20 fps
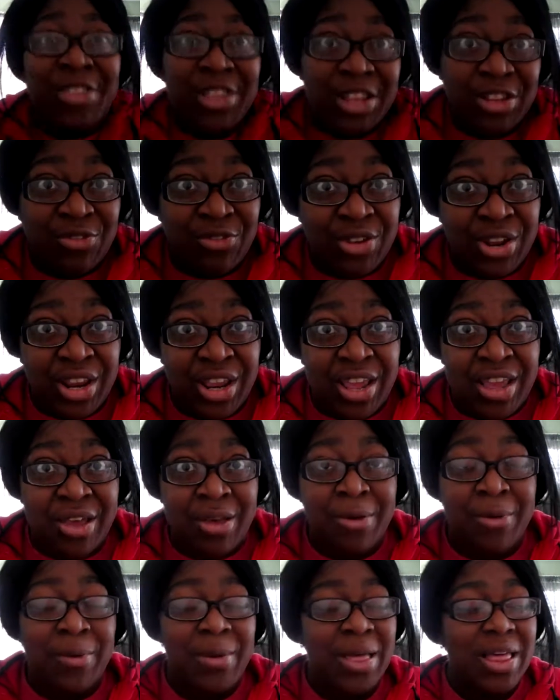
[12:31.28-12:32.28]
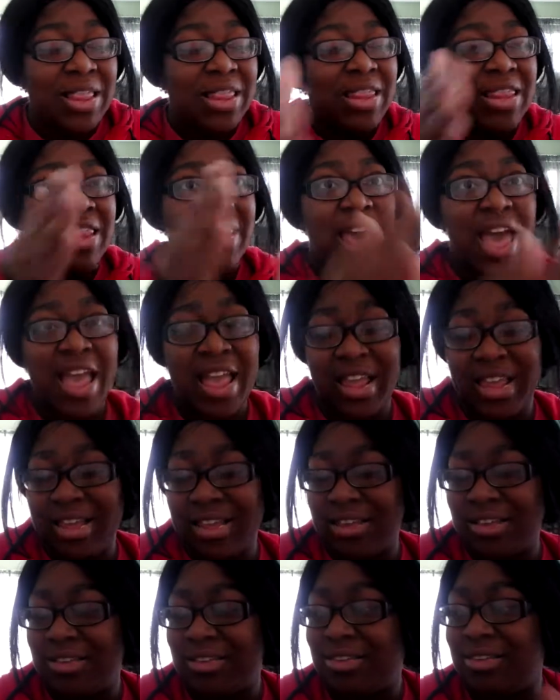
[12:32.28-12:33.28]
this video,
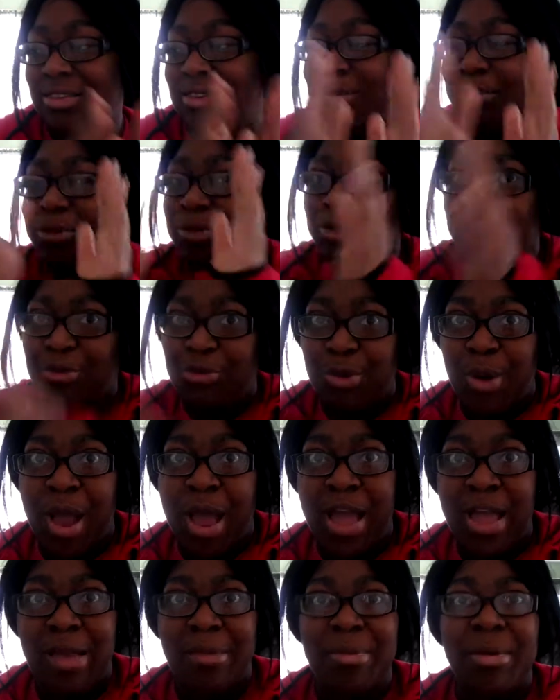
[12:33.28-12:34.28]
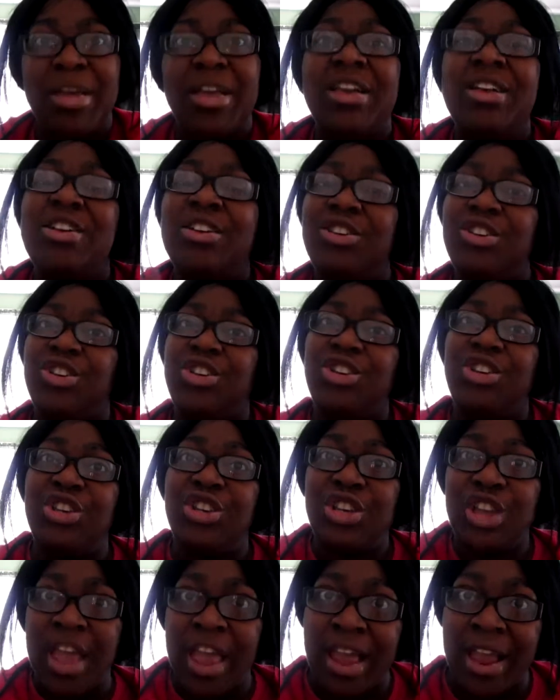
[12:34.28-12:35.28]
like, subscribe,
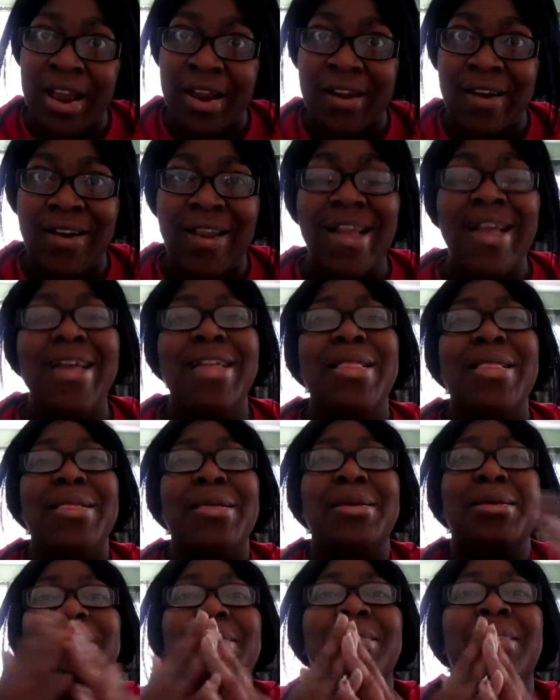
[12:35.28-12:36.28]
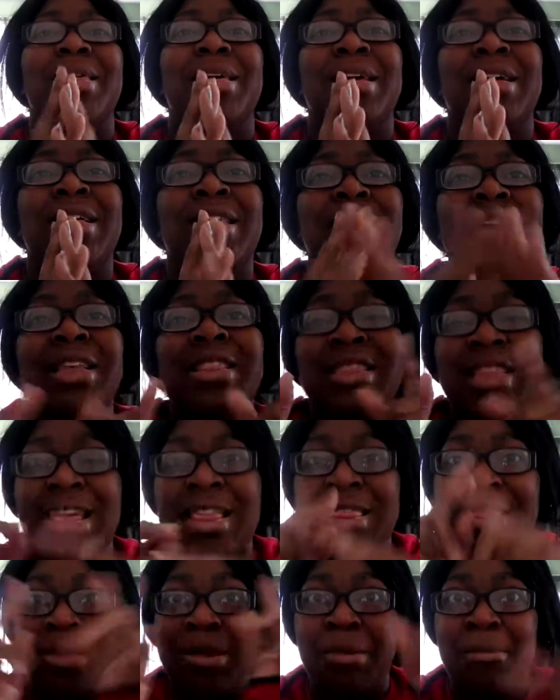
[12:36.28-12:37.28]
share, click
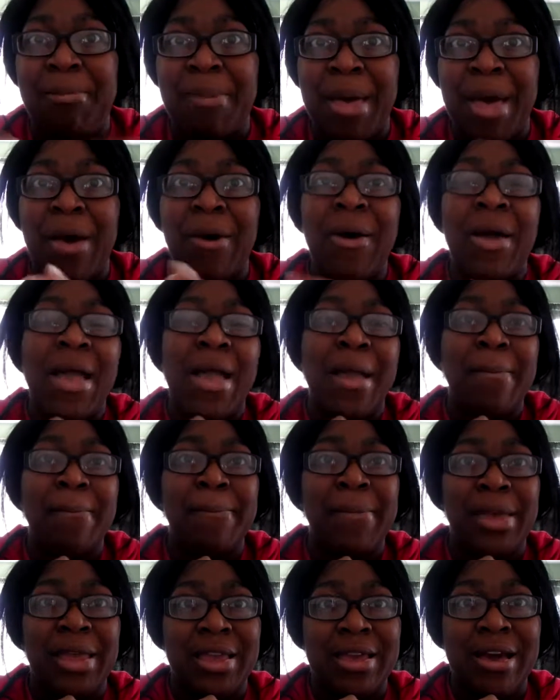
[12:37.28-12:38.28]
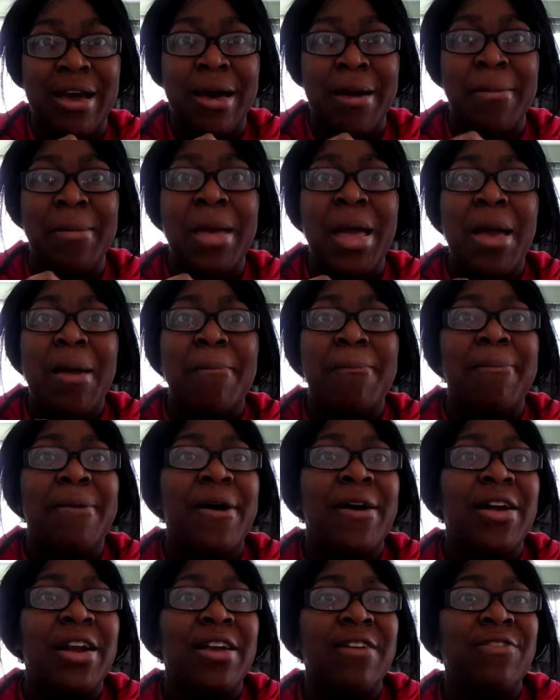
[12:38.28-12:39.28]
that little bell and become
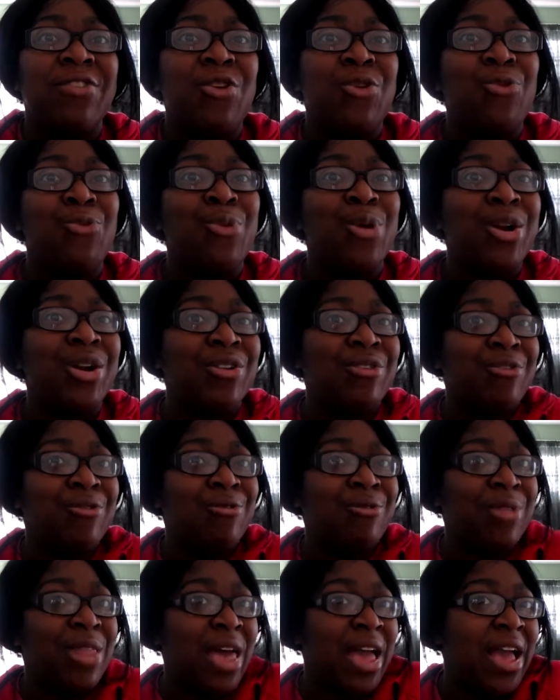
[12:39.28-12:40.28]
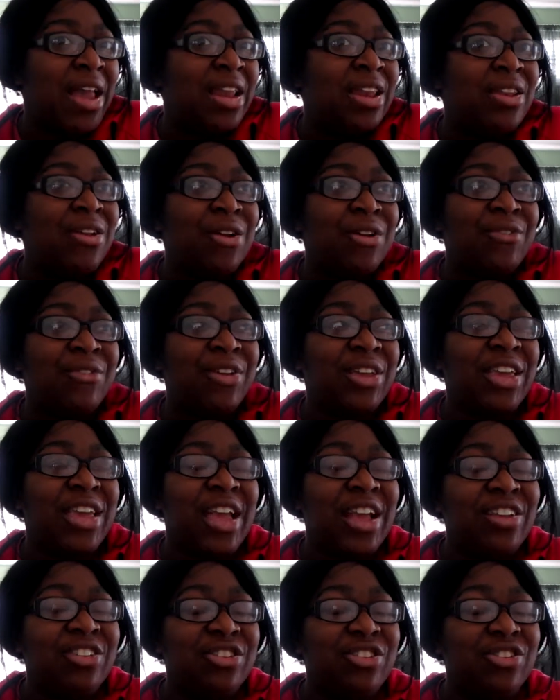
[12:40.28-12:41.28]
part of the Wonderland
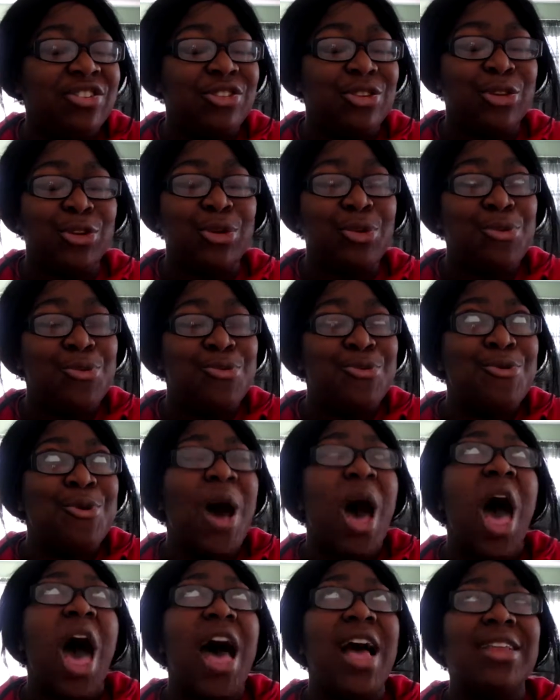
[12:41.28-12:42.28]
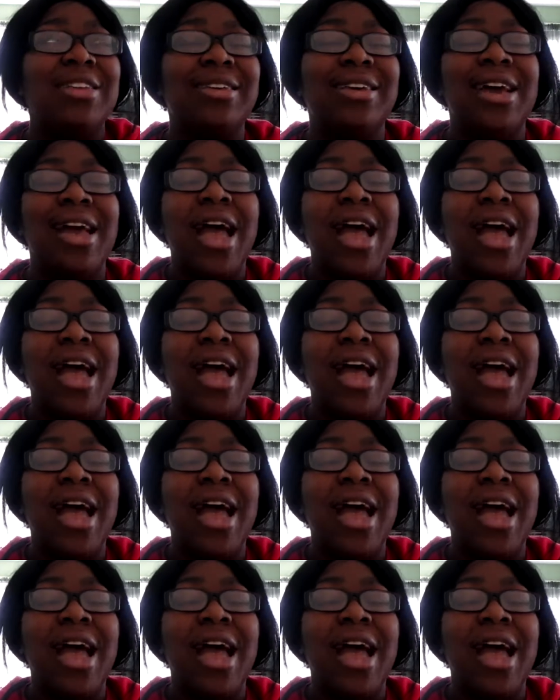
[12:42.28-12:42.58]
notification squad.